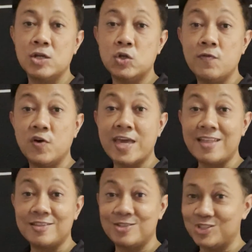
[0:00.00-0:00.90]
Don't
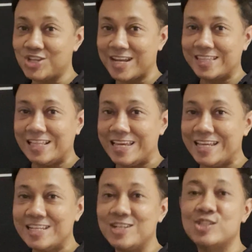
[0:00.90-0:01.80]
forget to check the link
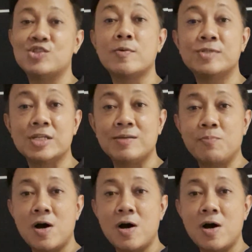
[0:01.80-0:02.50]
in the description